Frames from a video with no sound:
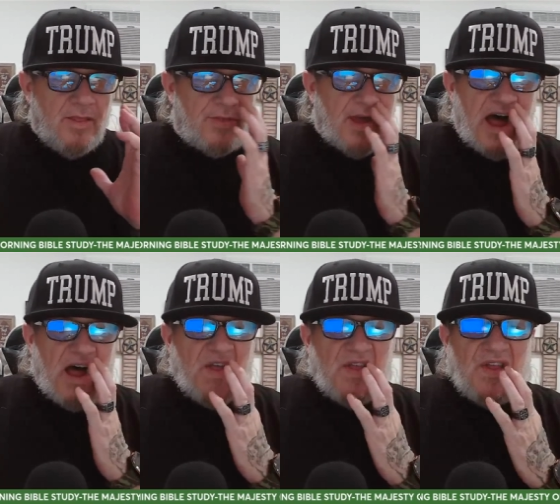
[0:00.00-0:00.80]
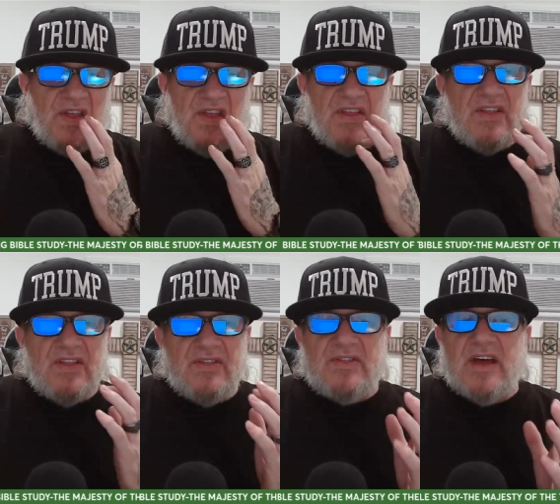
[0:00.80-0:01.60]
the
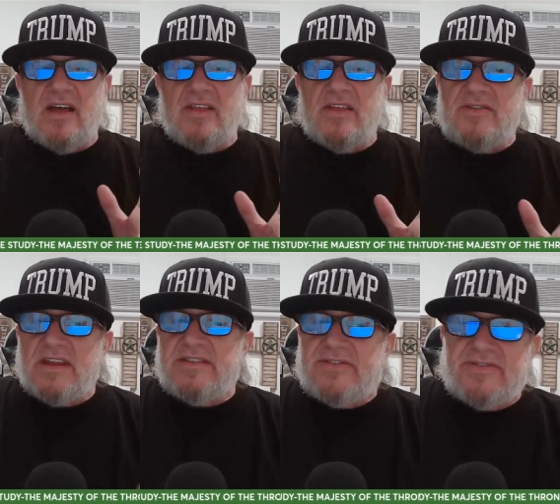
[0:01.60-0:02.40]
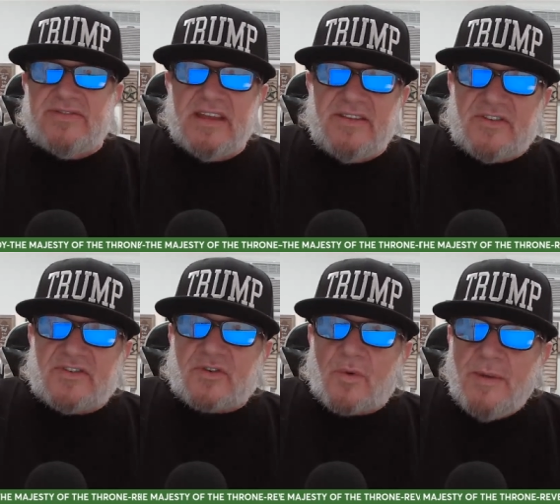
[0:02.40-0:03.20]
the the the, the
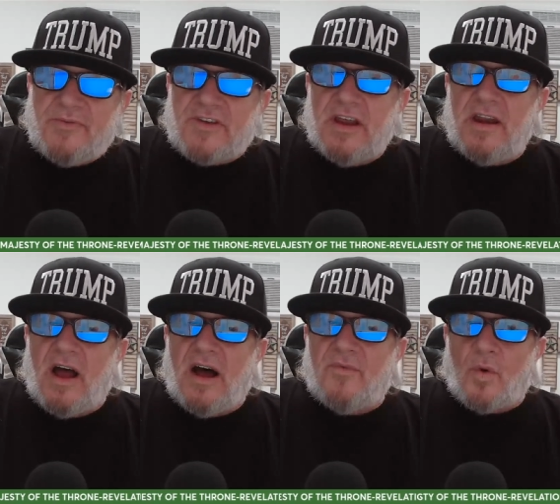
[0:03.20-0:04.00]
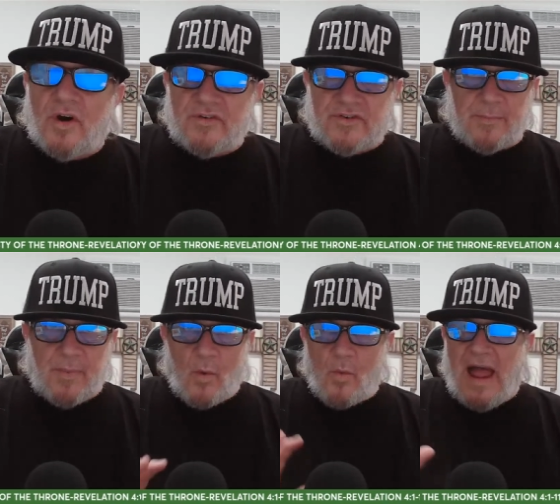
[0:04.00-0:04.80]
description of worship
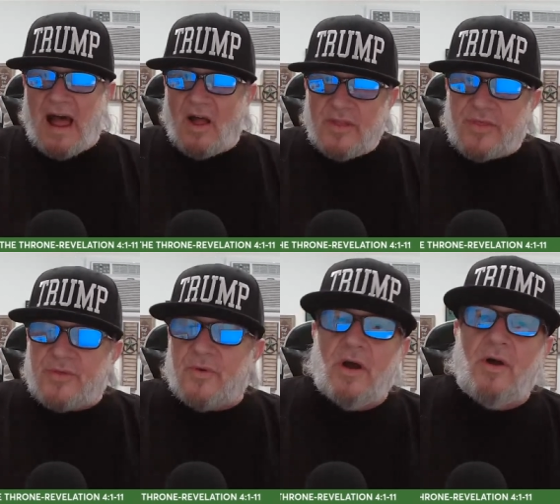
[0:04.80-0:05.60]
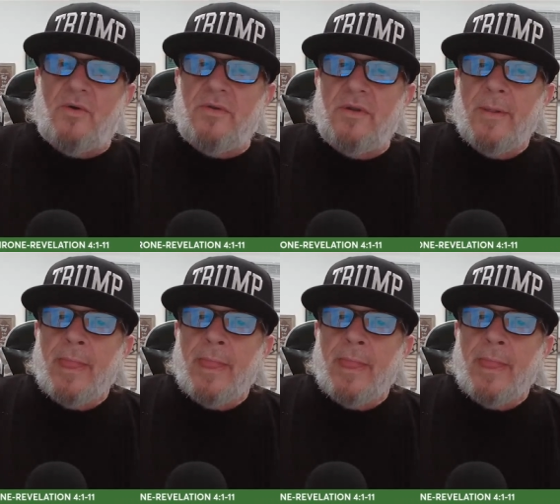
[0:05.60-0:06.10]
around the throne